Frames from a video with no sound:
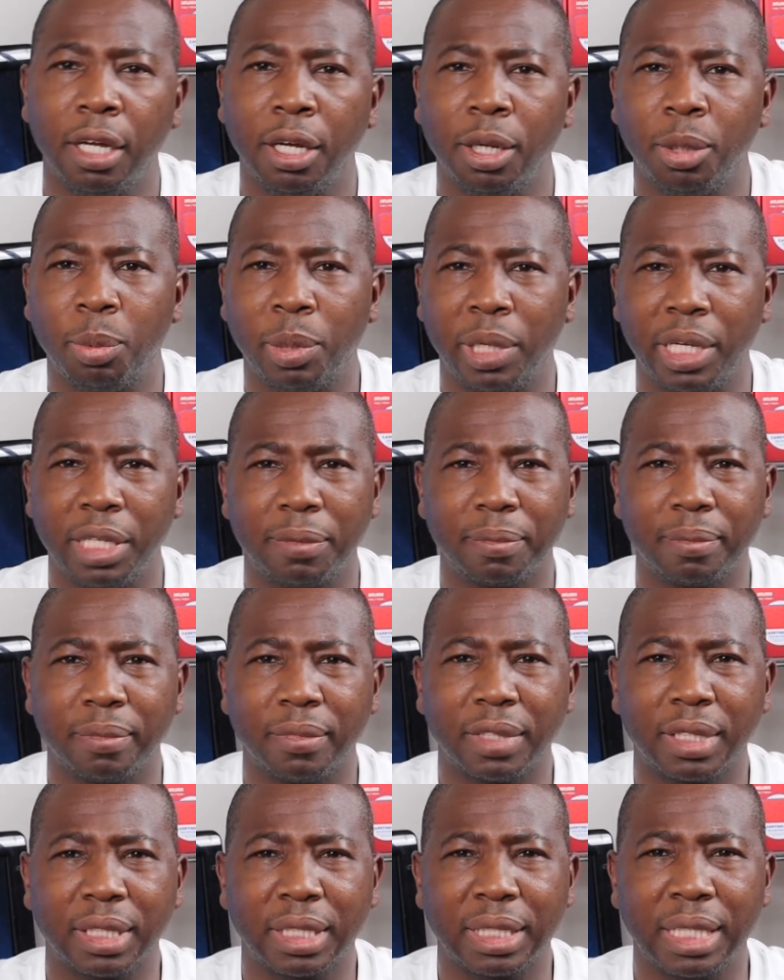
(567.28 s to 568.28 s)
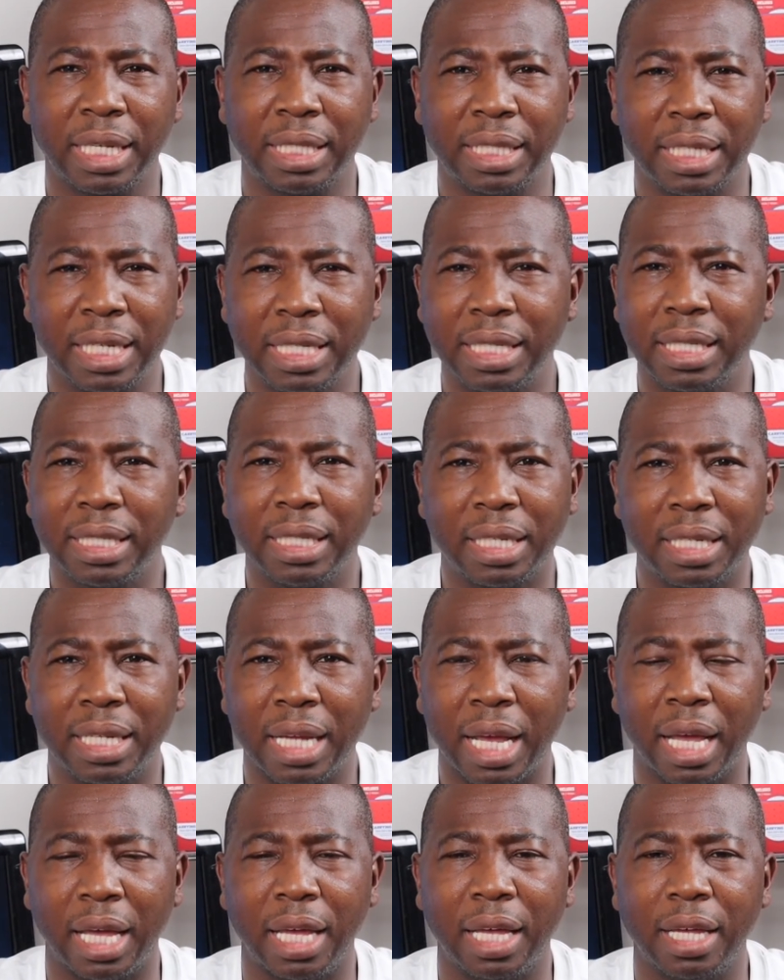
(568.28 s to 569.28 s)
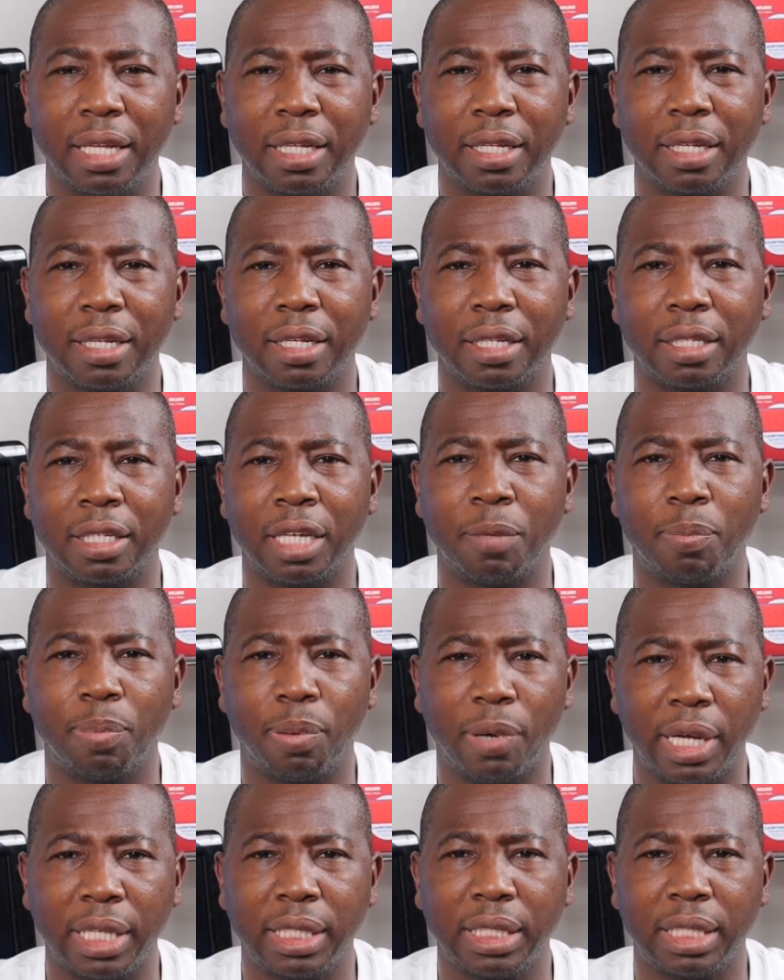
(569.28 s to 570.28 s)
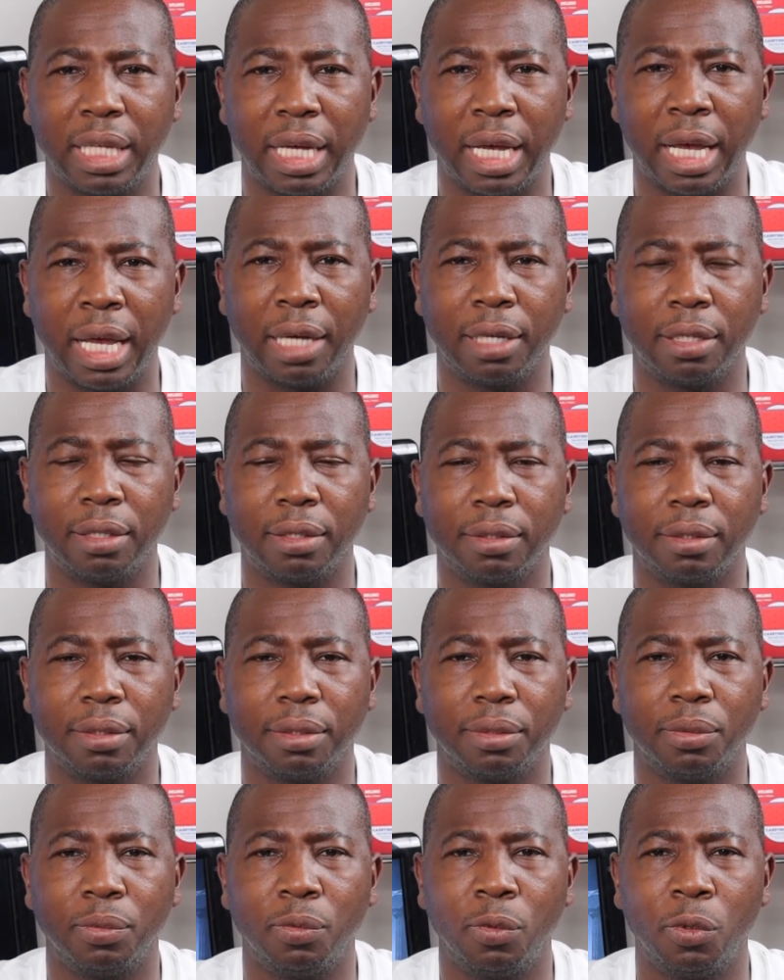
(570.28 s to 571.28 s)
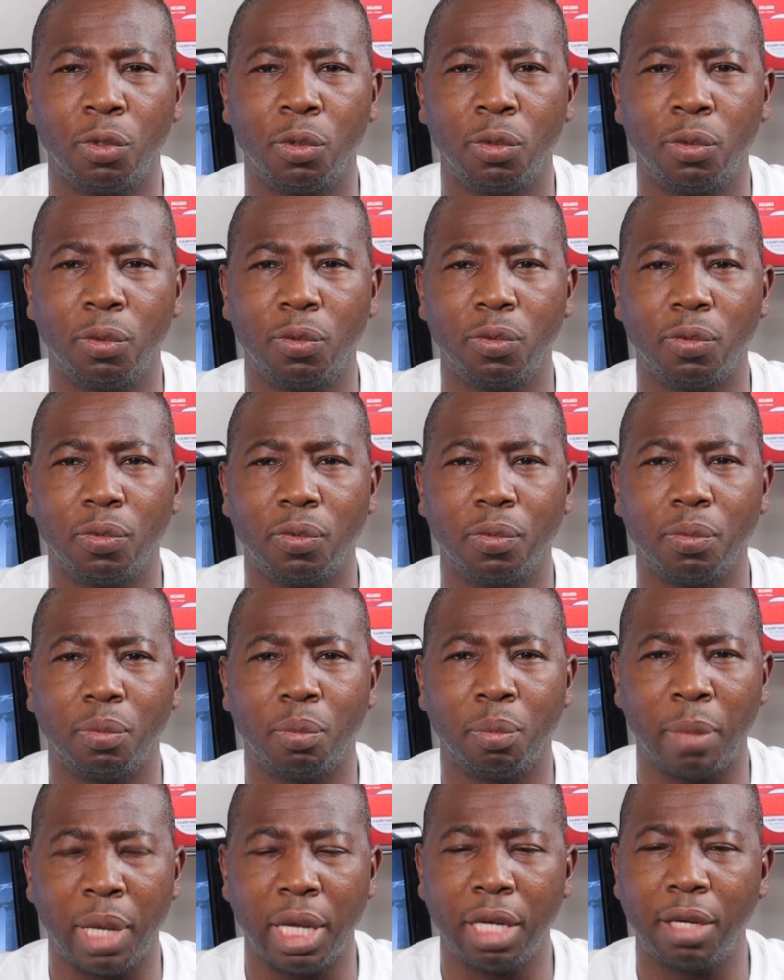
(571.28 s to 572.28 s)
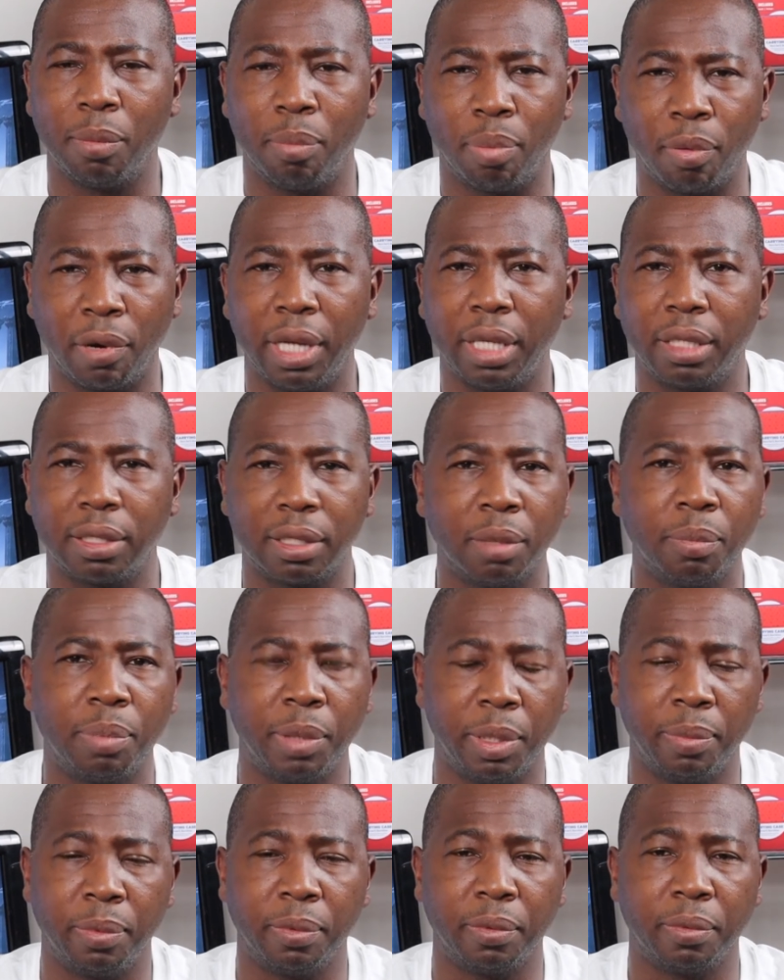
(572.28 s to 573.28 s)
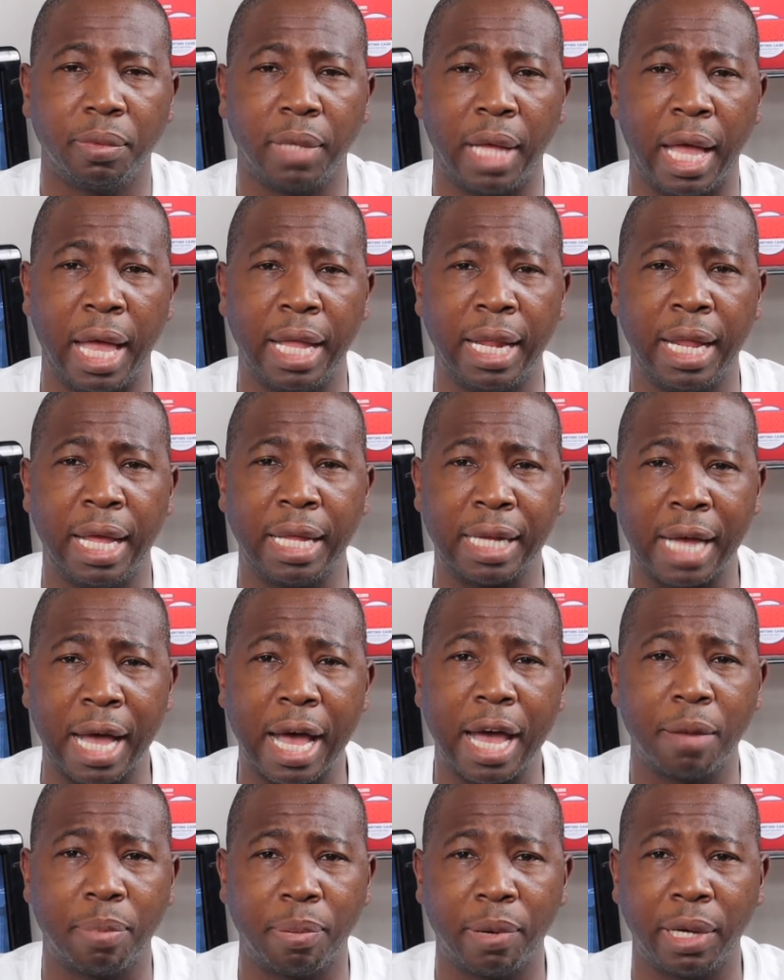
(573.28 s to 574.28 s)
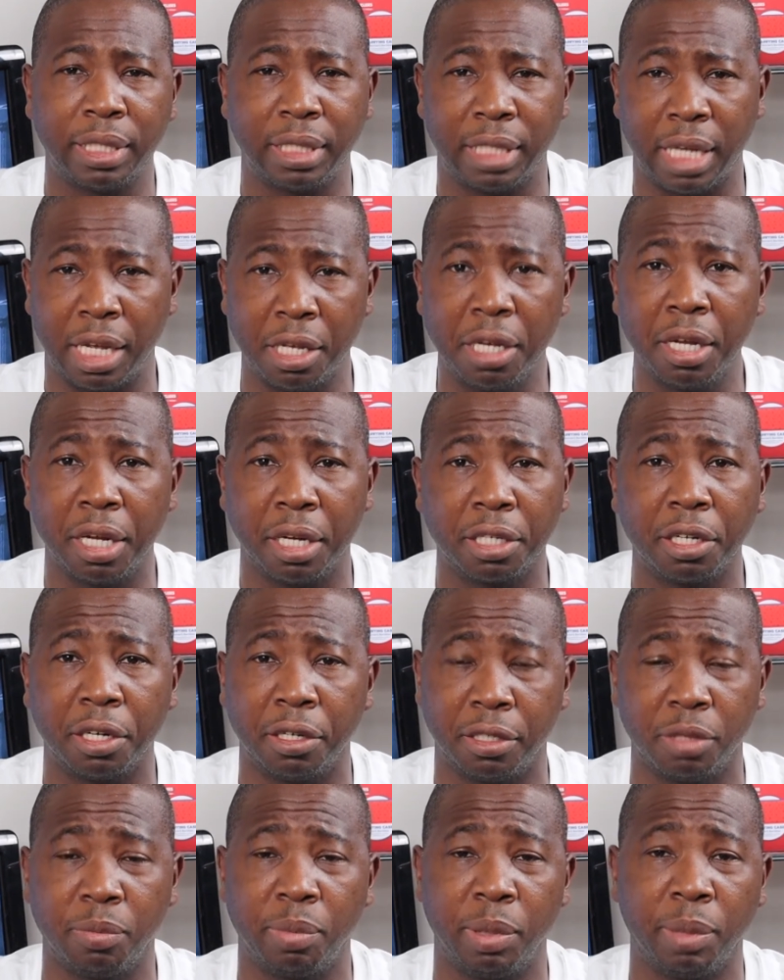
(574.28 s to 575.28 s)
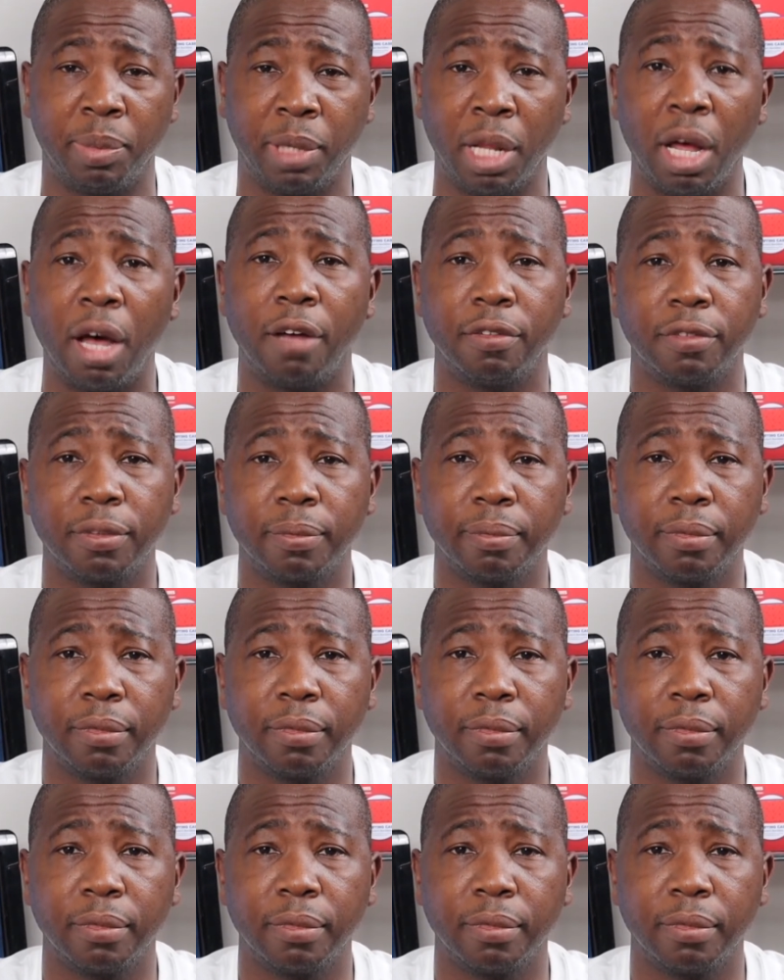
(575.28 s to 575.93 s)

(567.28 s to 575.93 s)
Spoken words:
But at the end of the day, that price tag will make or break some people. And at a high price tag, you're gonna turn some people off.